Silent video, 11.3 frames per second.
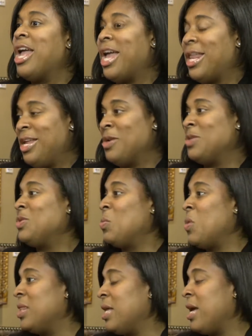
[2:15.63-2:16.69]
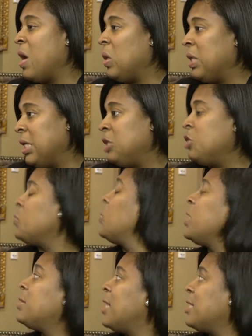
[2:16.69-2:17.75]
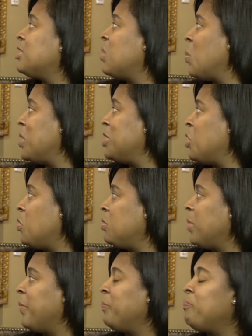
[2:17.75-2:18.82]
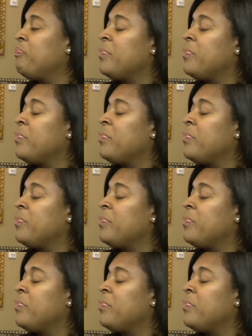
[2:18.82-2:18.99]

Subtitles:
And here's the one thing I will end you with that someone told me.